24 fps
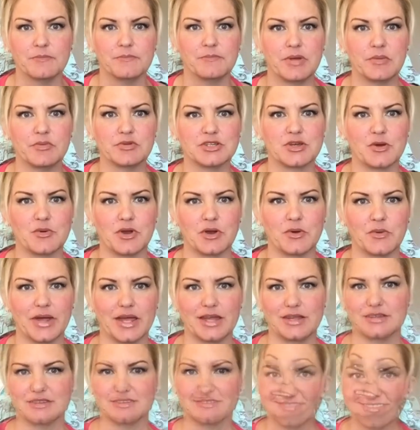People don't want to wait.
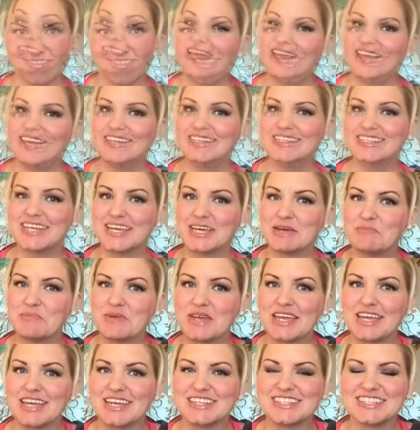My second tip
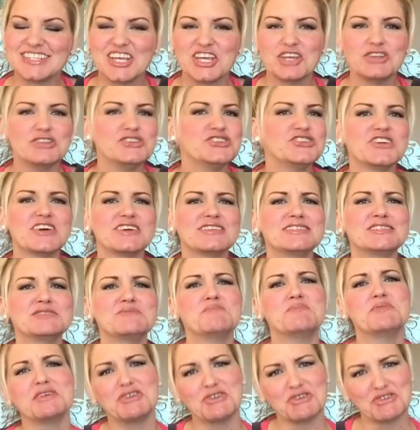is just
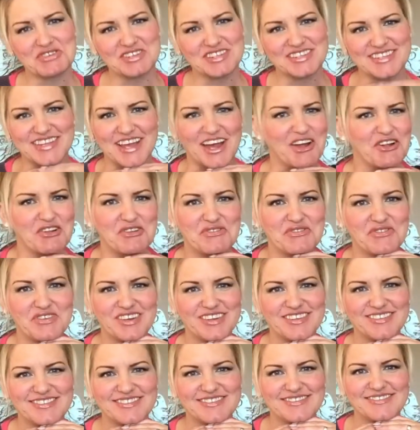be yourself.
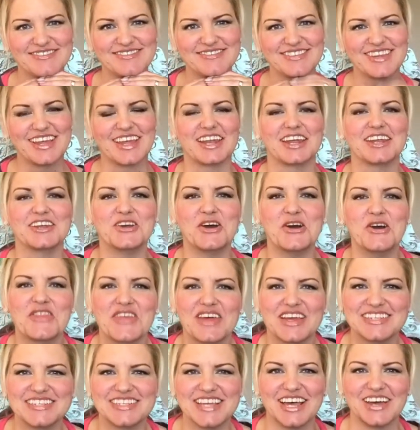And I know
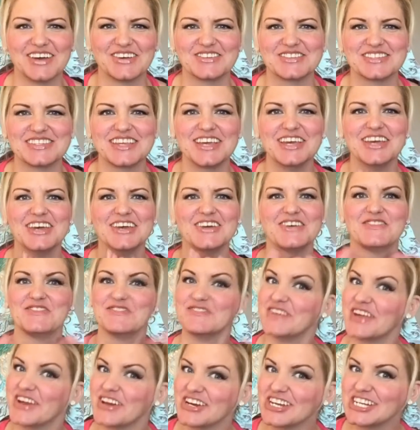that sounds
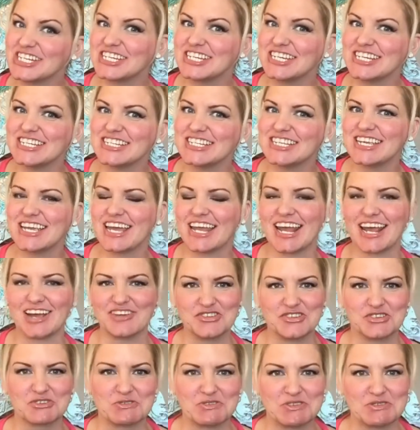very cheesy and
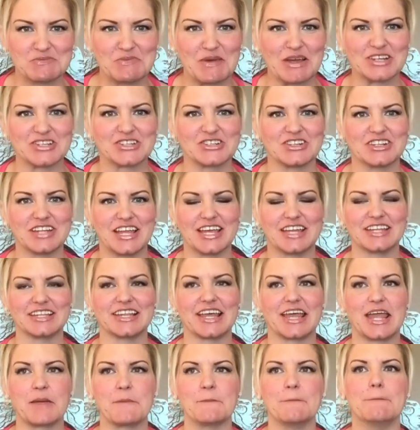after school special and
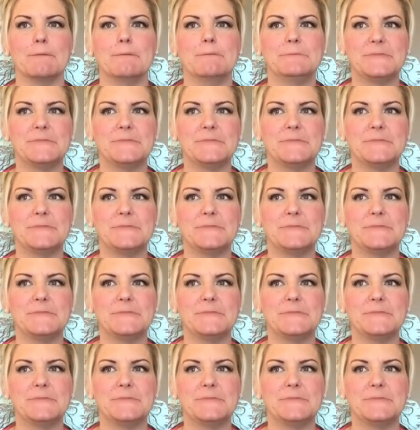lame.